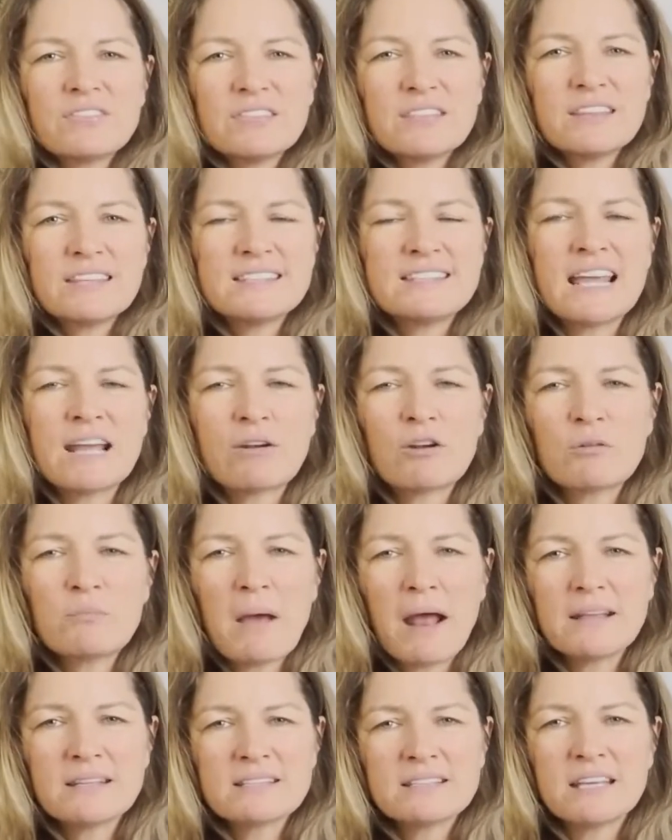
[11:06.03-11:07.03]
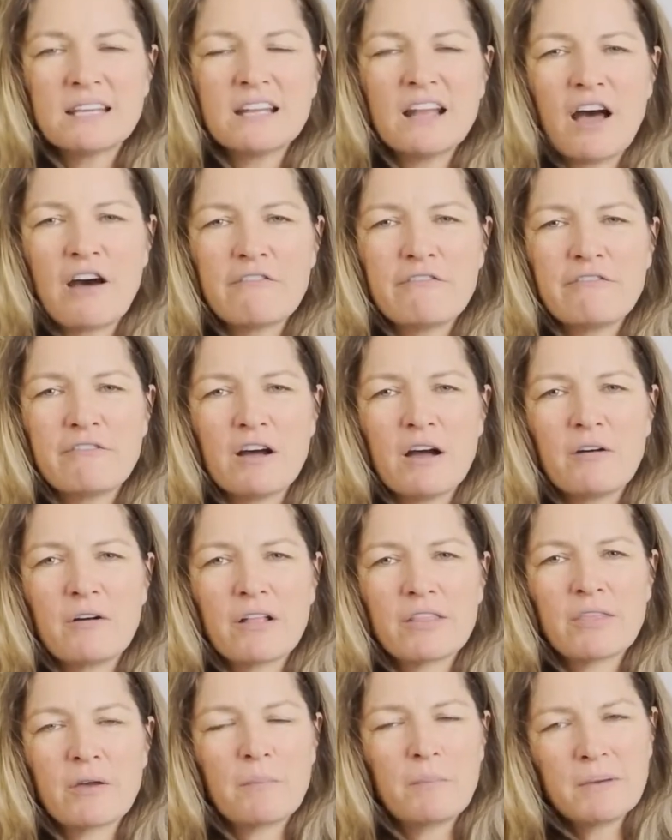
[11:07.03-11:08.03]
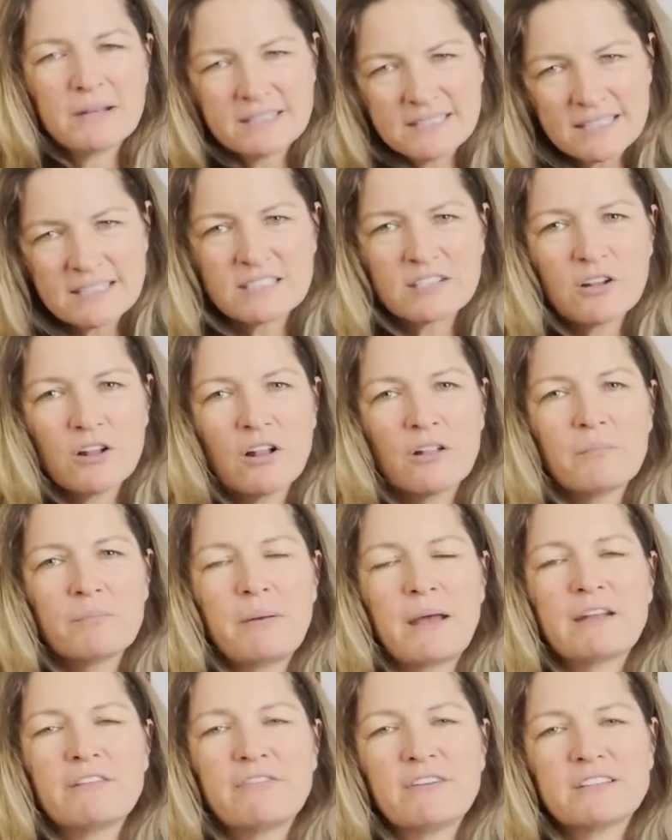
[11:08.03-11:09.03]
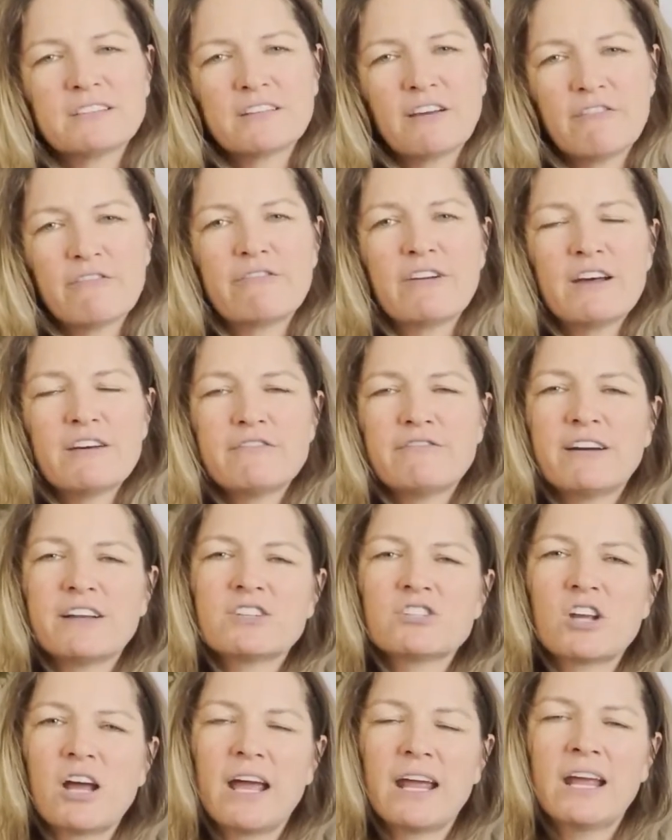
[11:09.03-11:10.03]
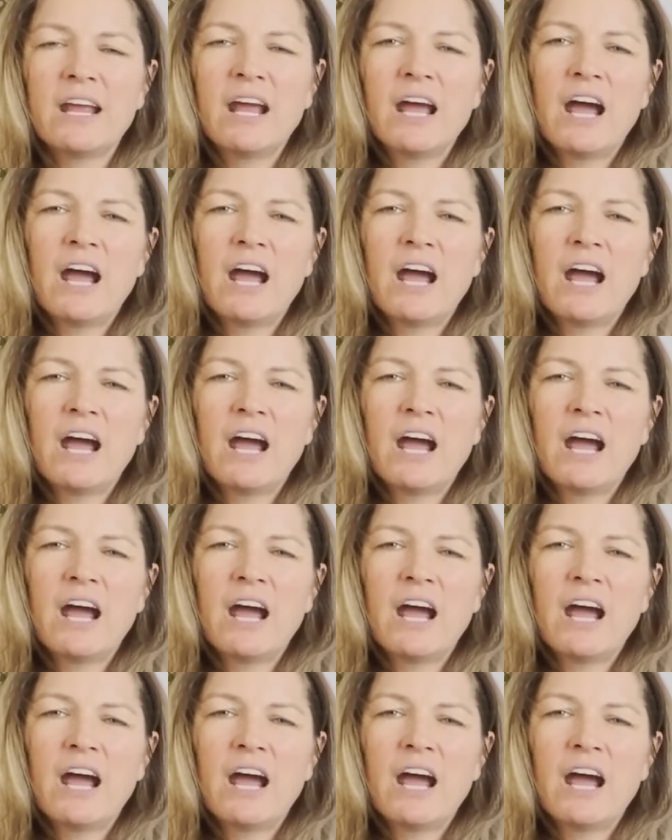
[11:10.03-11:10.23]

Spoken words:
the sacred medicine of the medicinal benefits of fungi